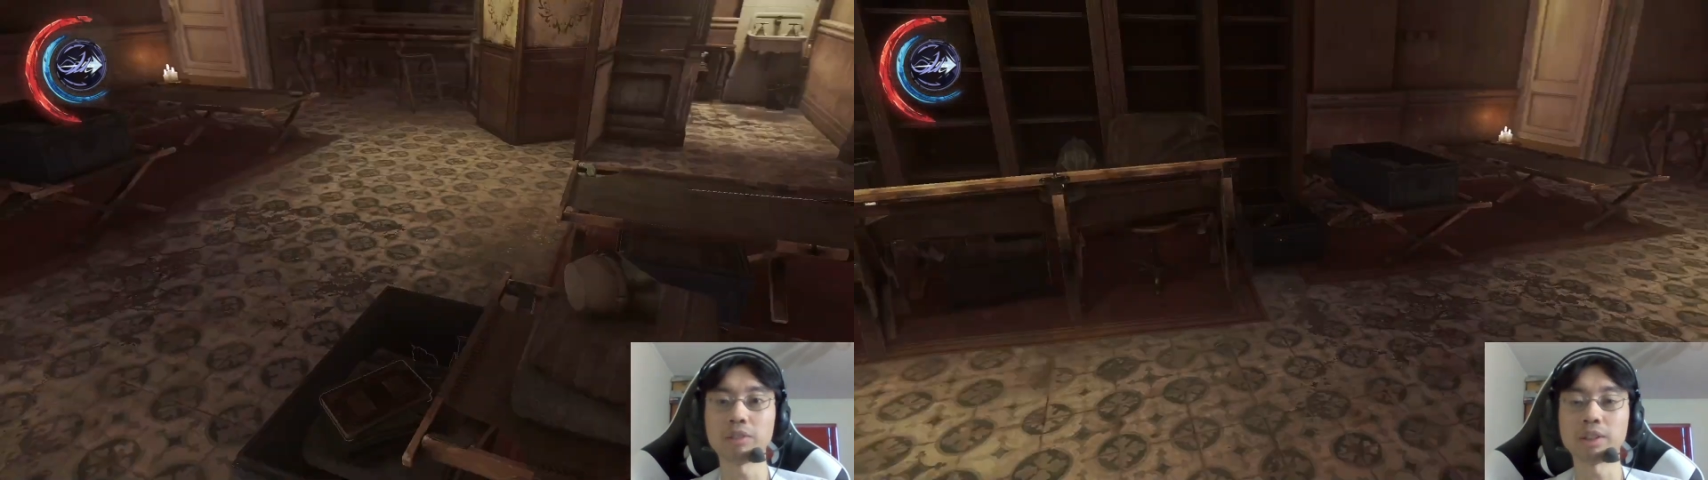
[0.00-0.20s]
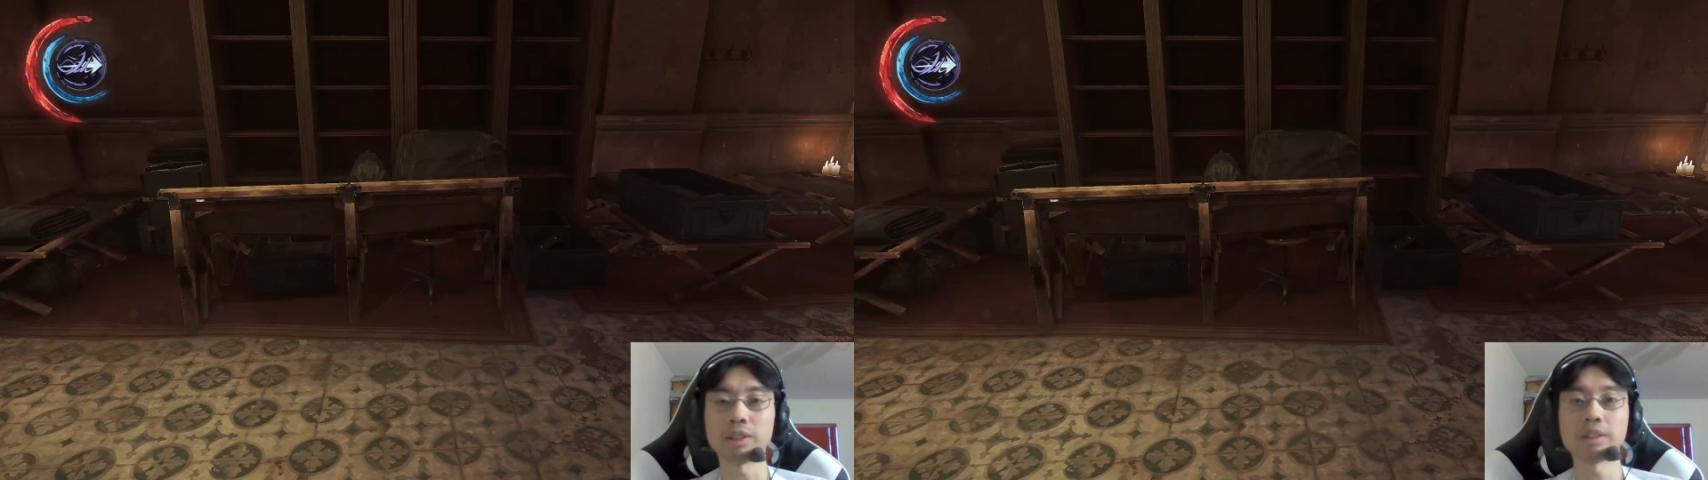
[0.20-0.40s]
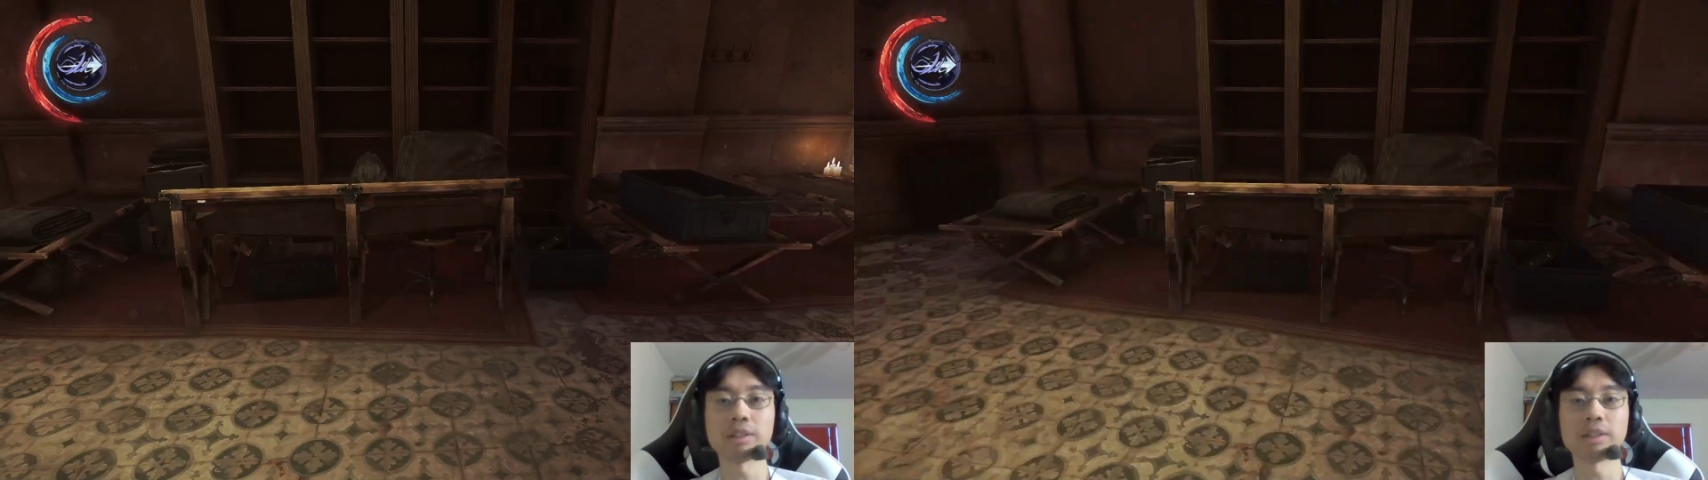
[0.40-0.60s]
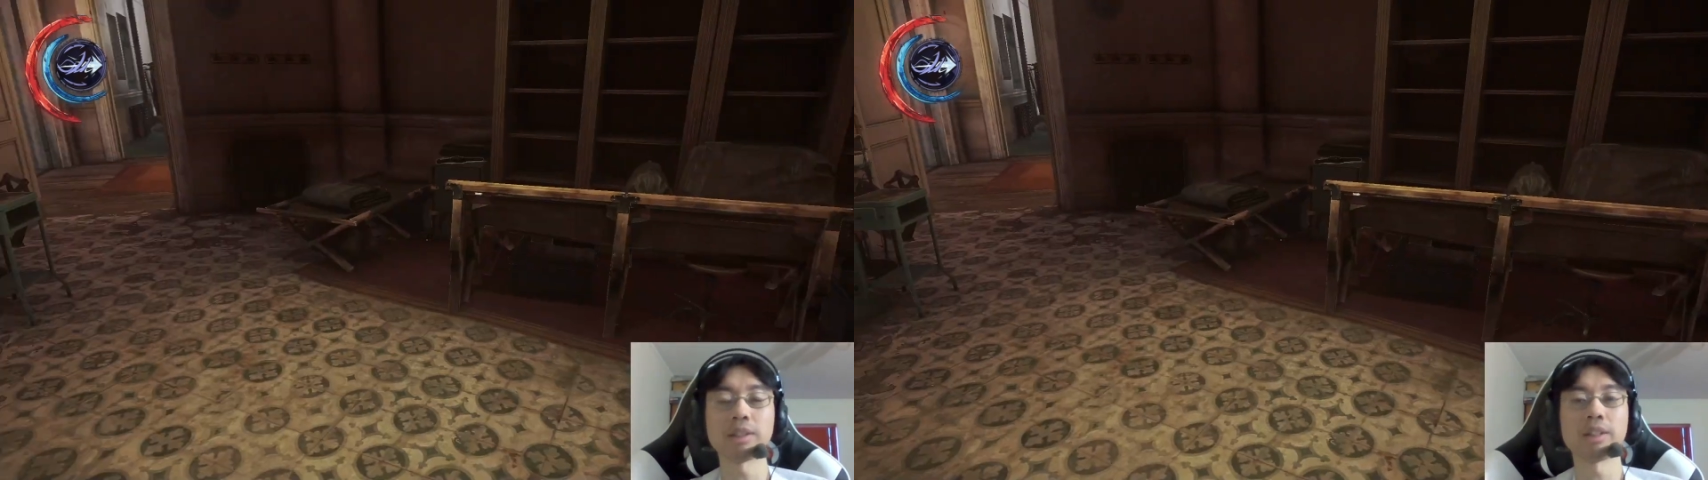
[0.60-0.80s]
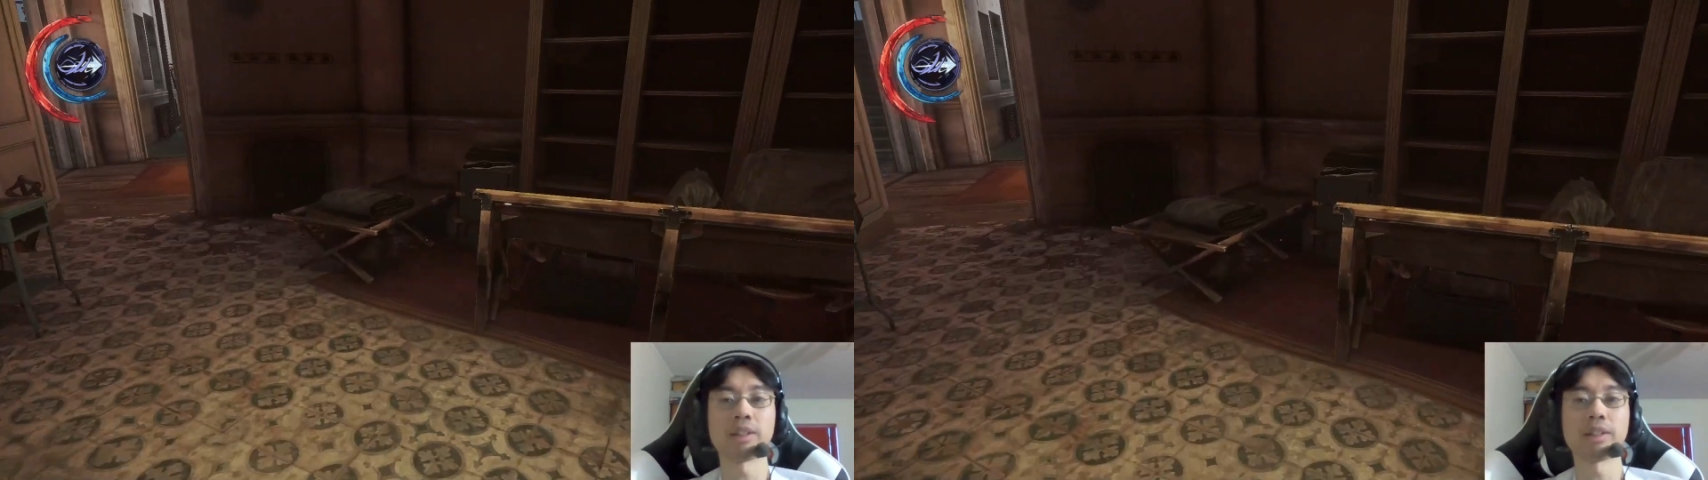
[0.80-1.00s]
their
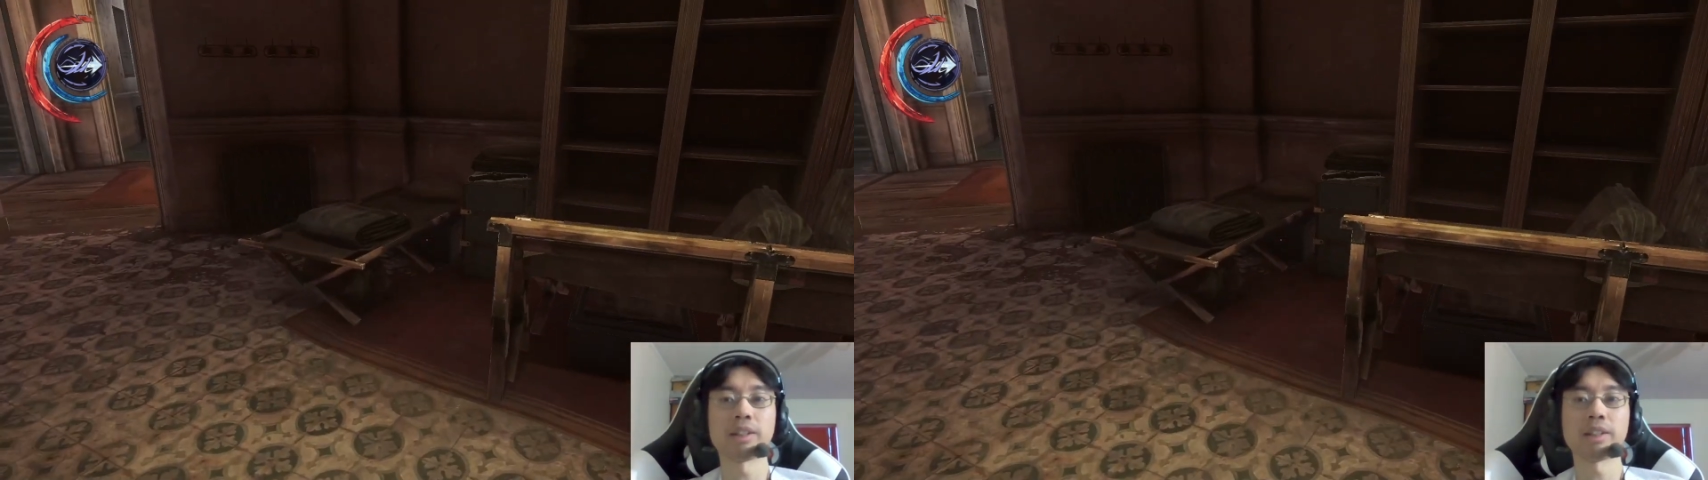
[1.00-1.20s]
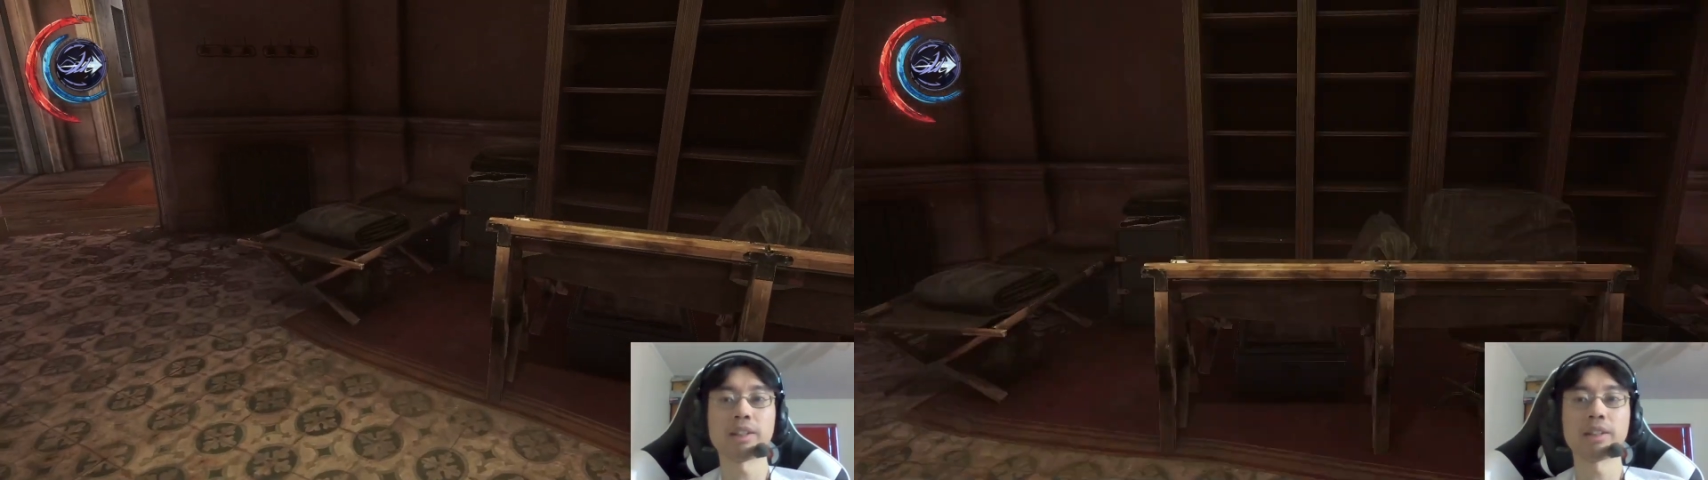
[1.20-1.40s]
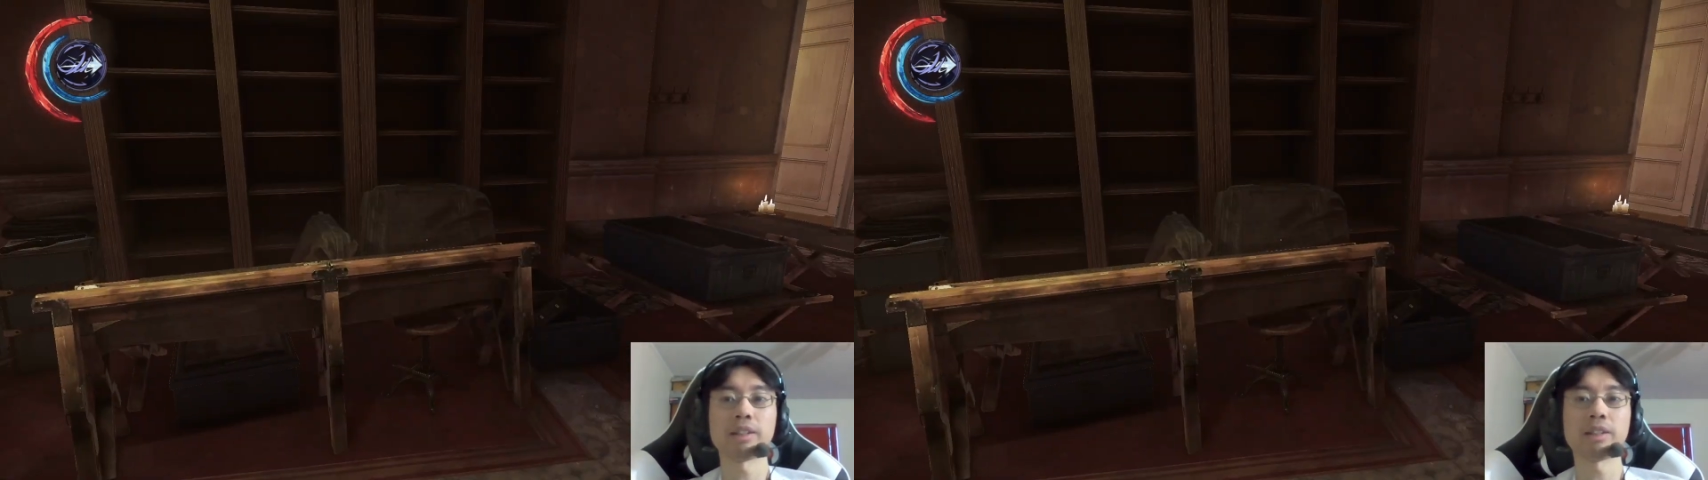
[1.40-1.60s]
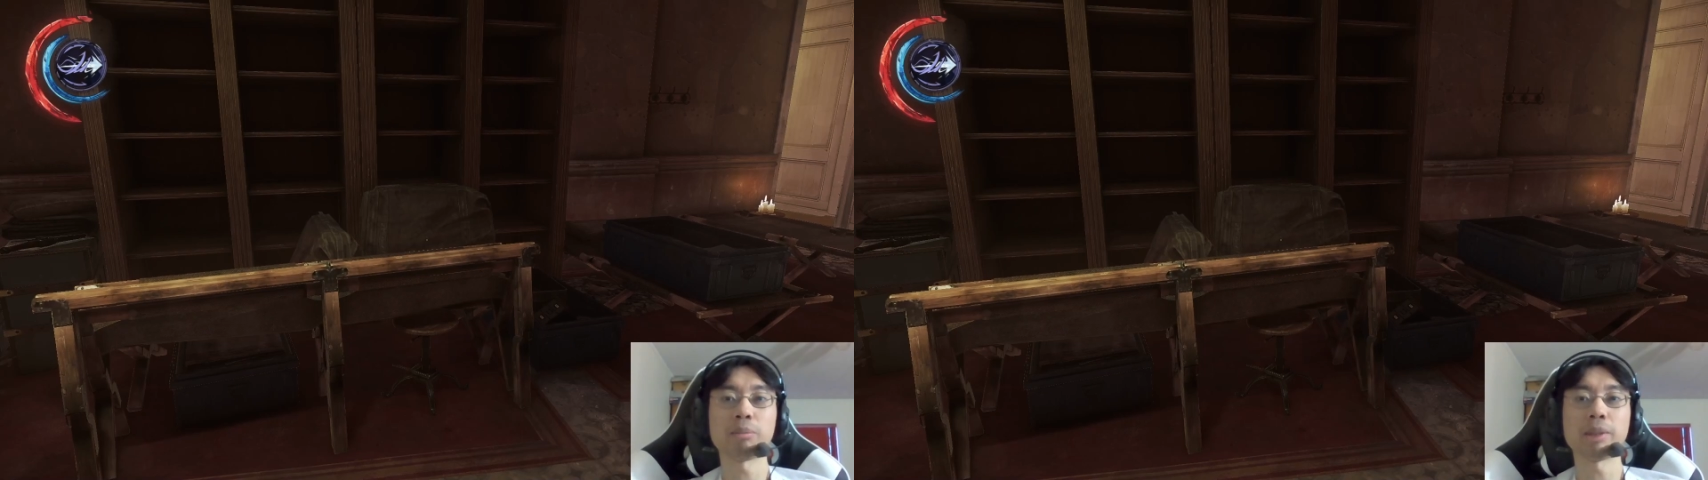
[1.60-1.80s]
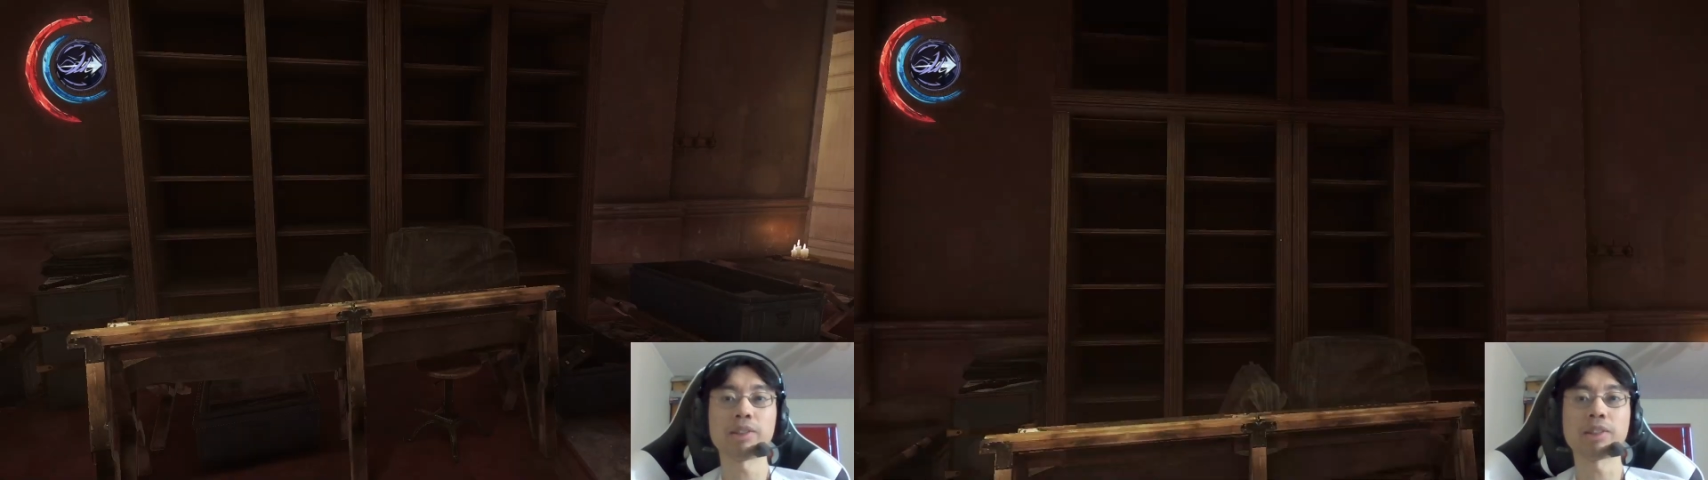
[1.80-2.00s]

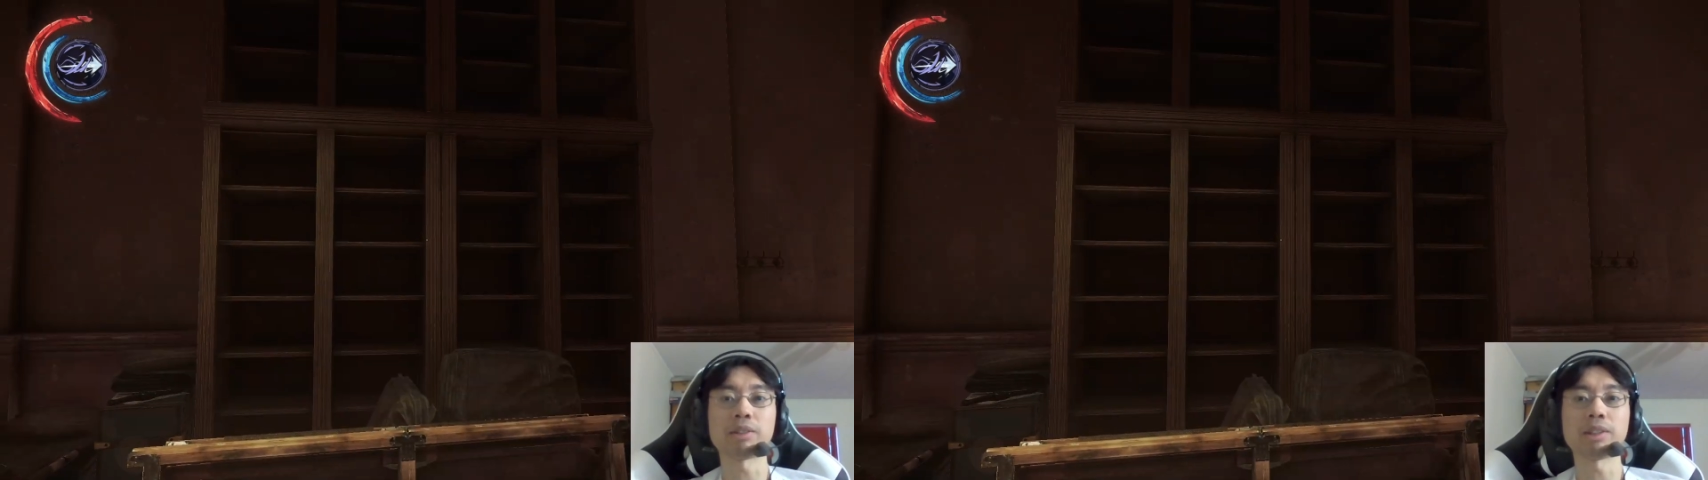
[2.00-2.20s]
beds